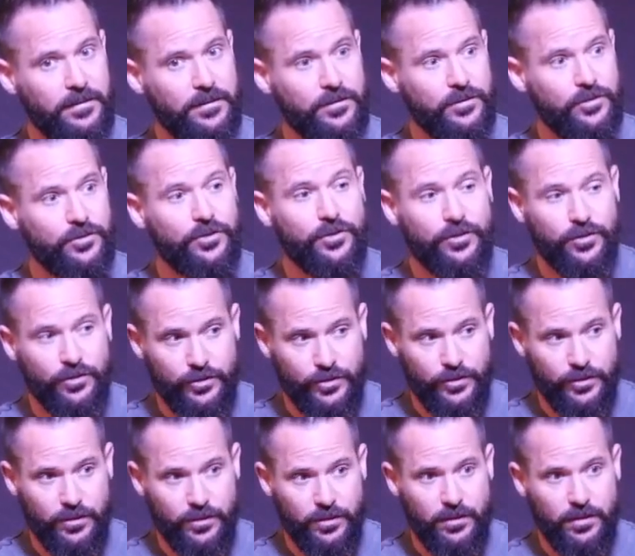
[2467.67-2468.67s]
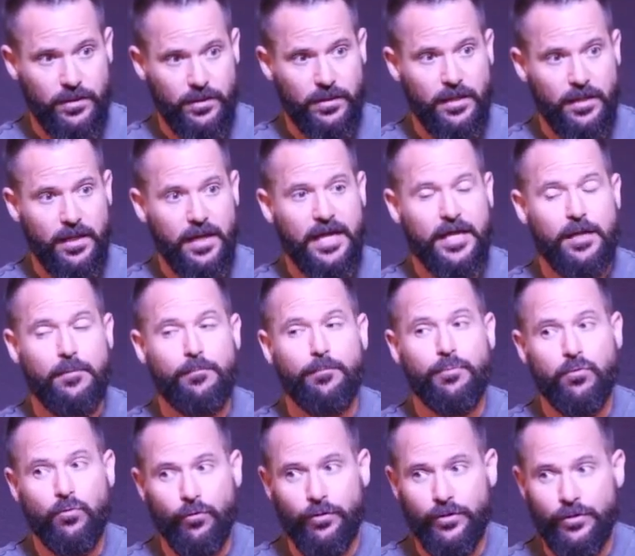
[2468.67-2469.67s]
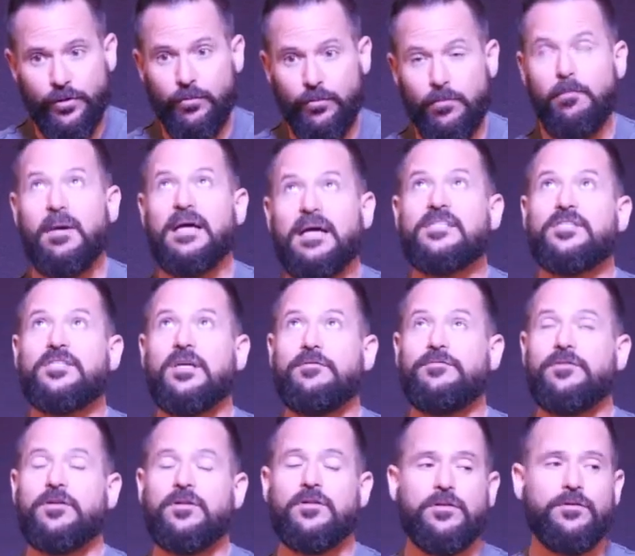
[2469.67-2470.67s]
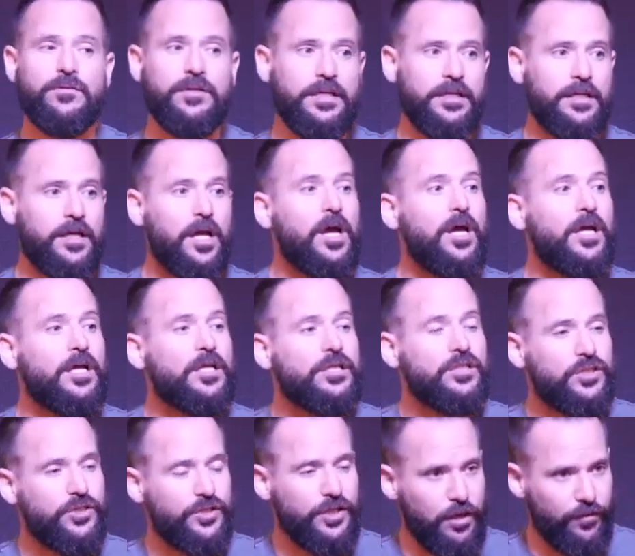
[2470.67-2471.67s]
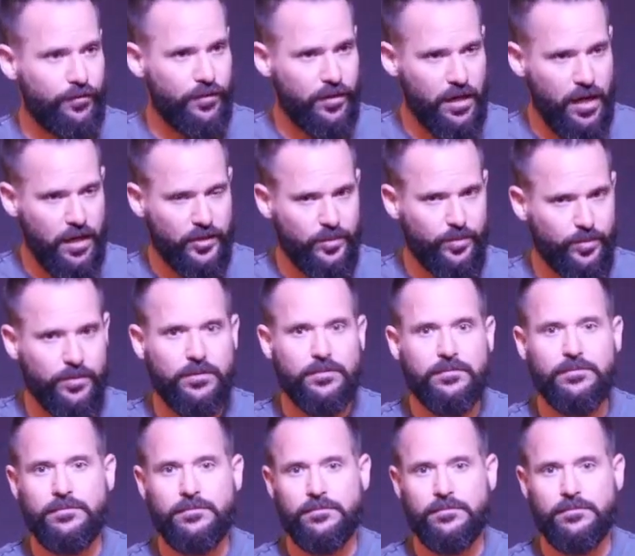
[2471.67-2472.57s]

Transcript: Church, I implore you, myself included, share the gospel.